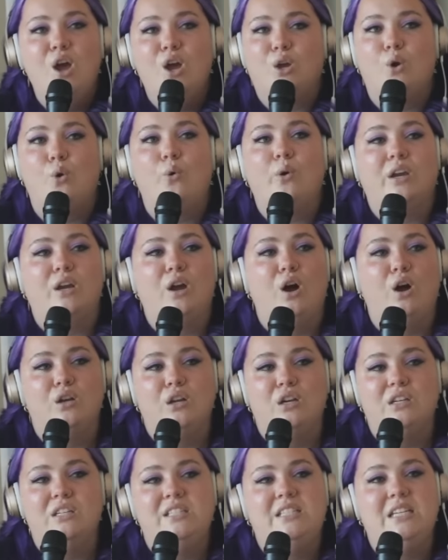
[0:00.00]
going on
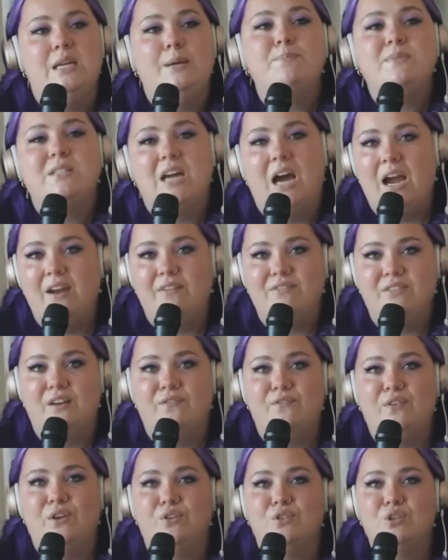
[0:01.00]
a deep dive that
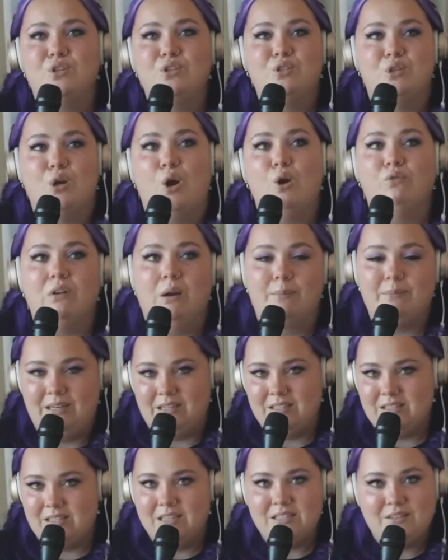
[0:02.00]
feels so
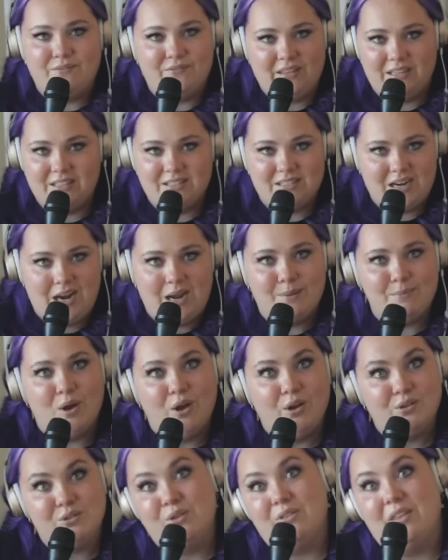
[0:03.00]
reminiscent of things that I'm
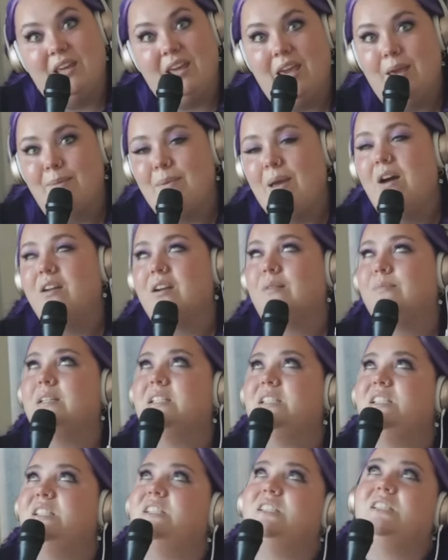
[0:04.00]
also thinking about. And I'm
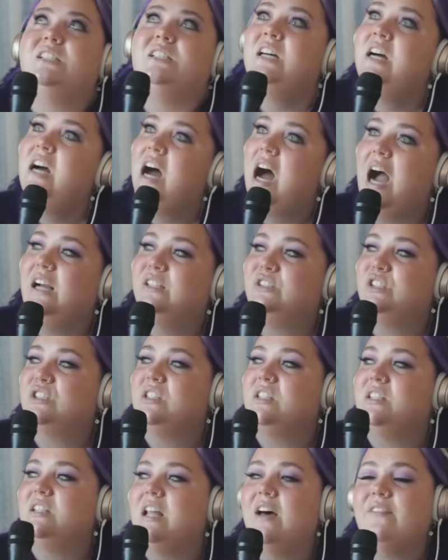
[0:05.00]
like, oh, I just
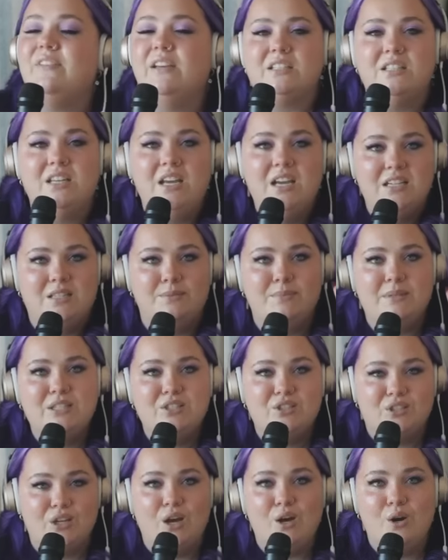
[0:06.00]
love it to be
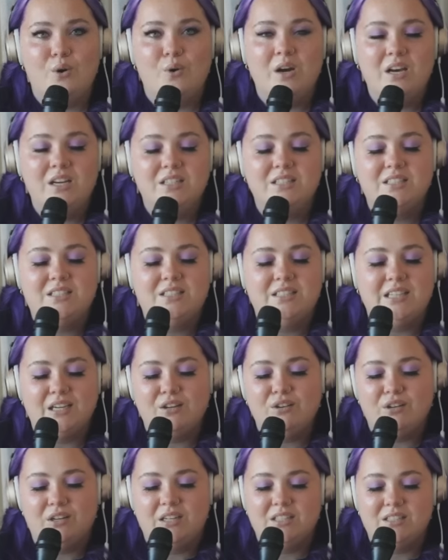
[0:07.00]
so
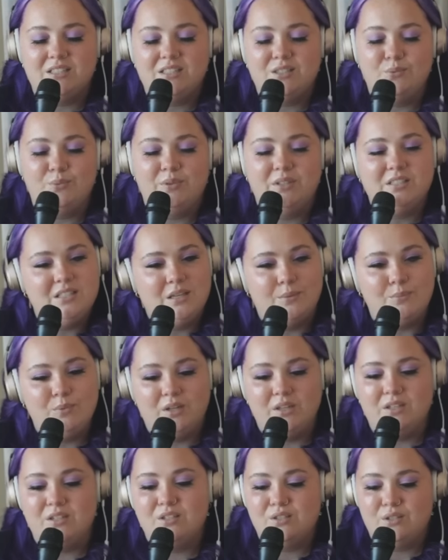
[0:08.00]
synchronous with
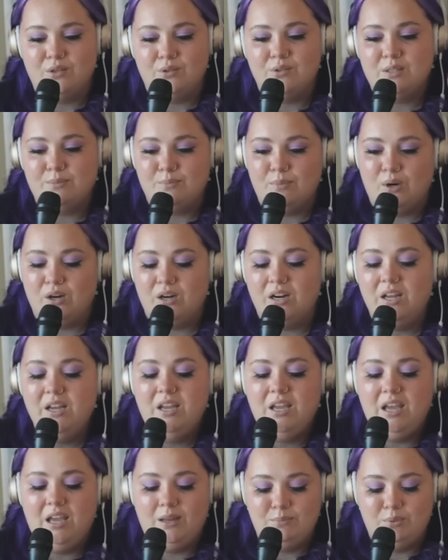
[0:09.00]
someone so smart
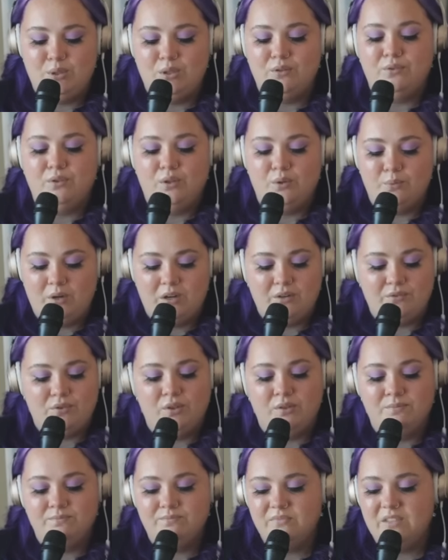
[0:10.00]
and beautiful and
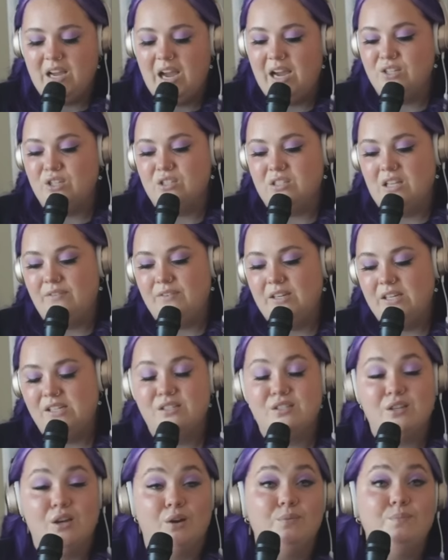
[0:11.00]
wonderful. I just love it.
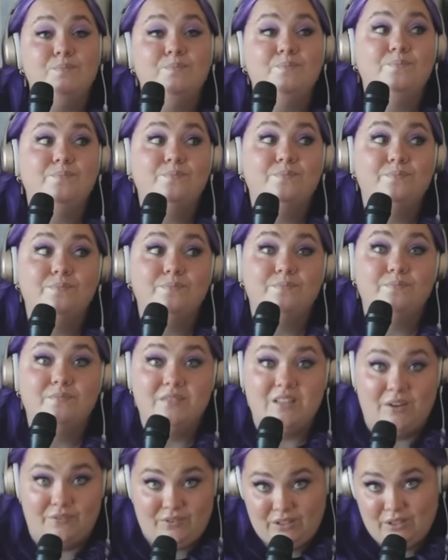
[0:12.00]
So
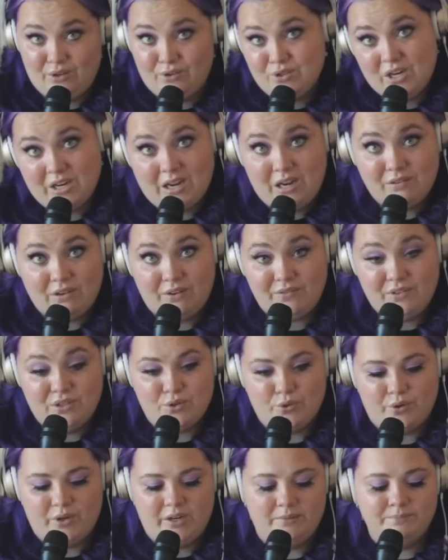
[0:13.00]
definitely go check out
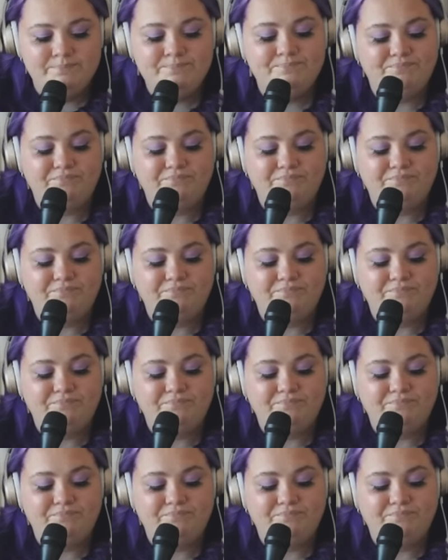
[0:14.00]
Revelatorium.